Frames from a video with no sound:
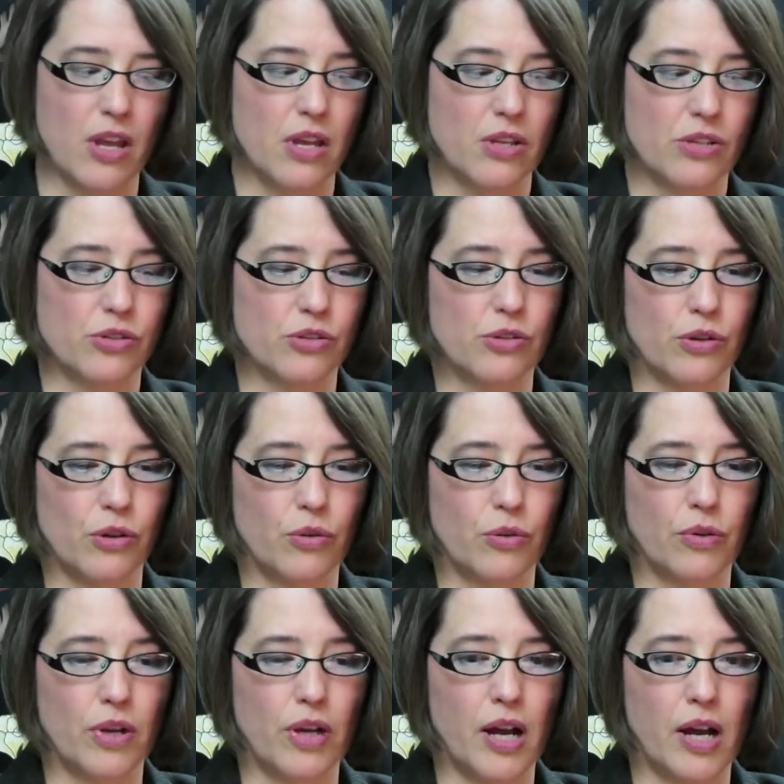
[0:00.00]

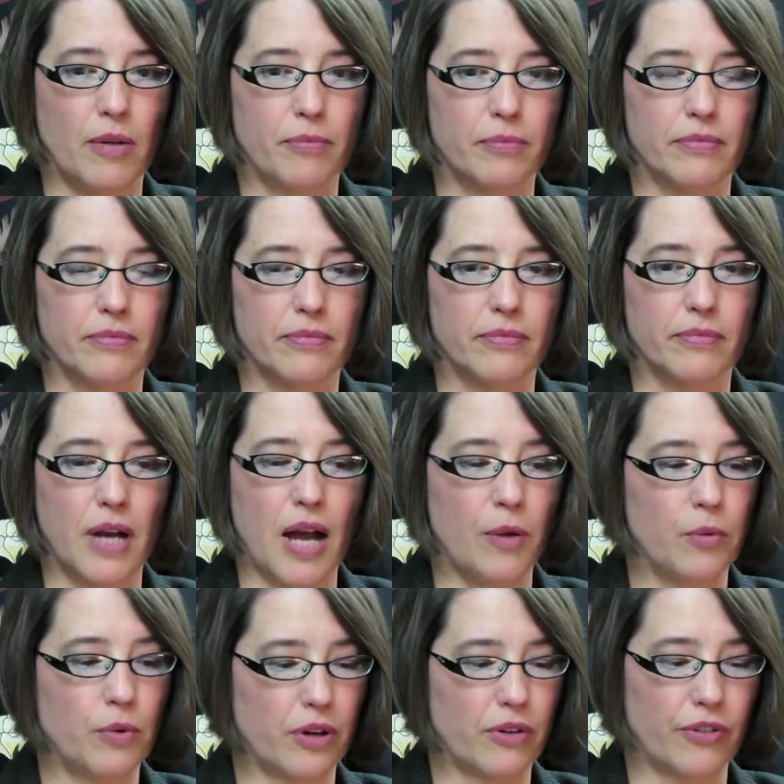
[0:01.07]
So I
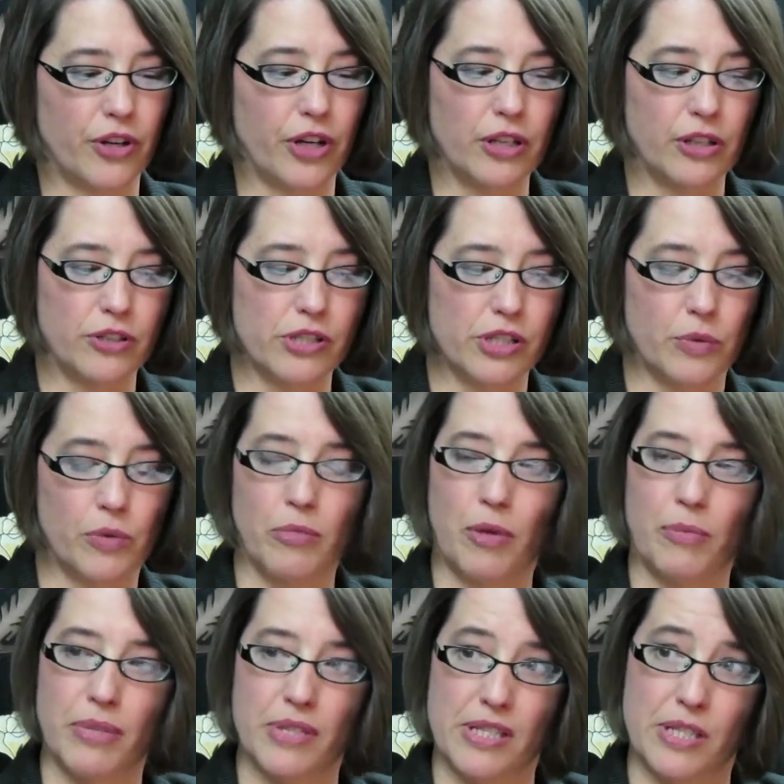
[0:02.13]
work very closely with
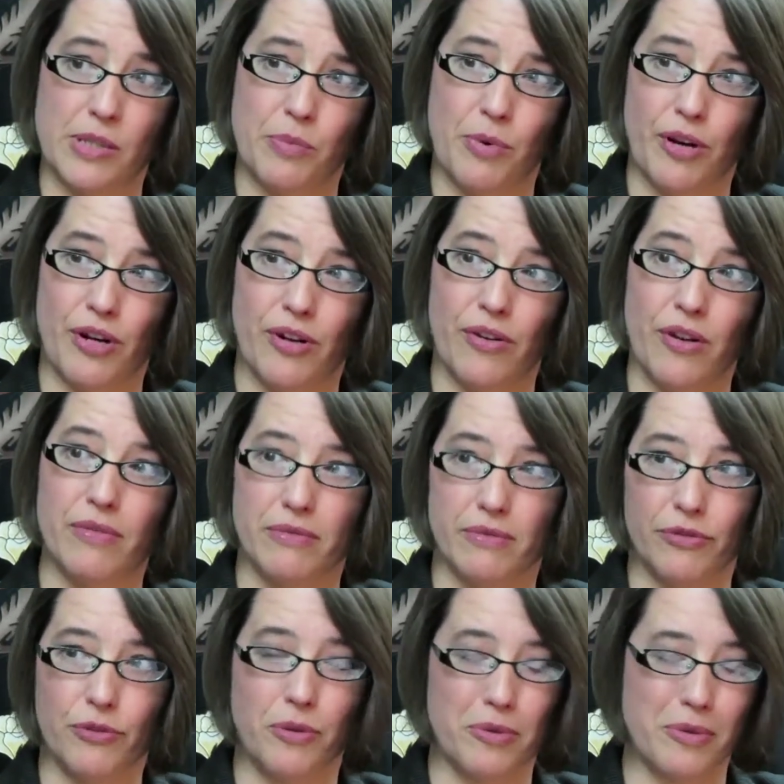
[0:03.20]
my business partner and
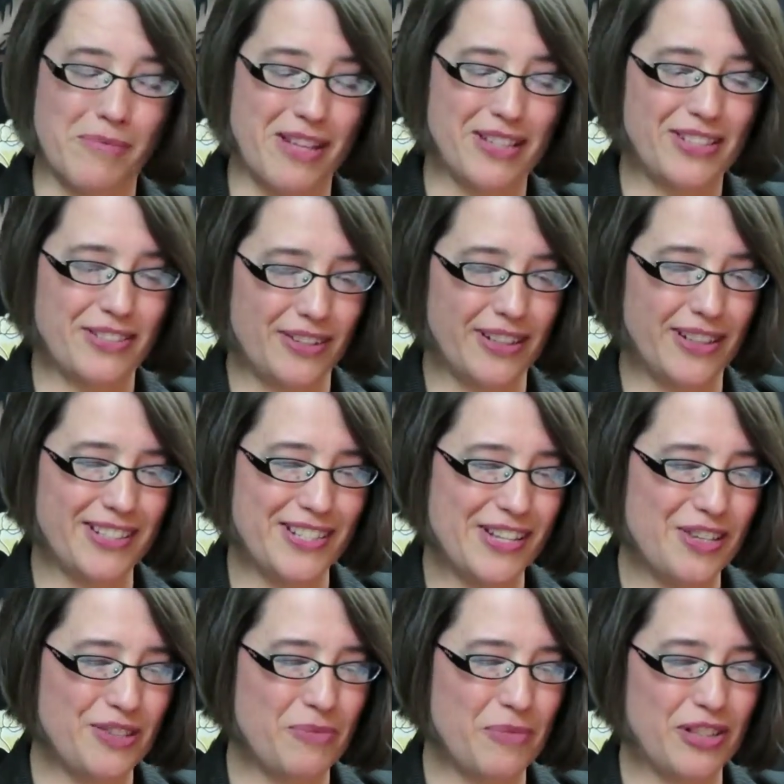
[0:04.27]
former mentor and
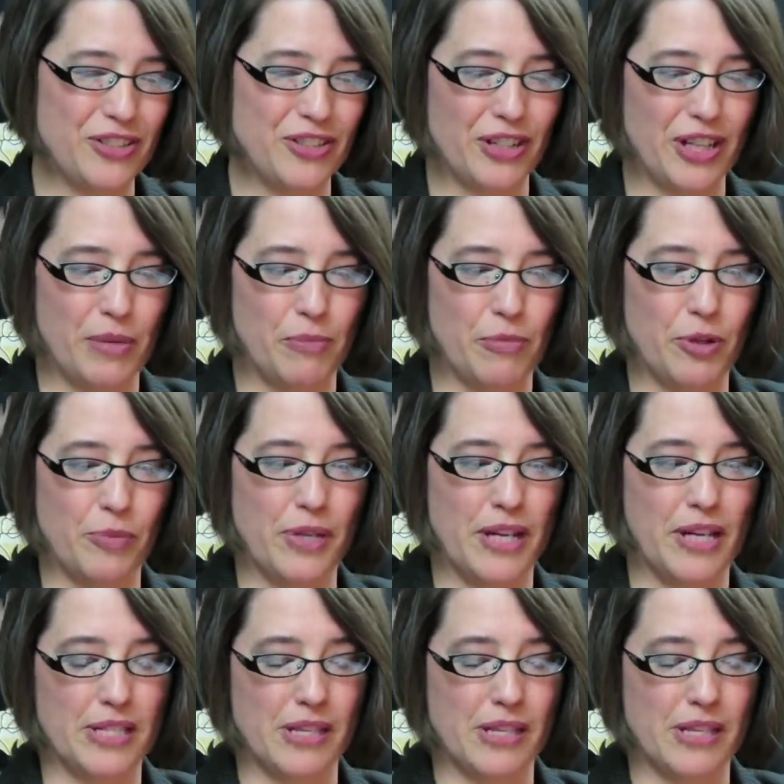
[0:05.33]
continued mentor, Kim Millman, as I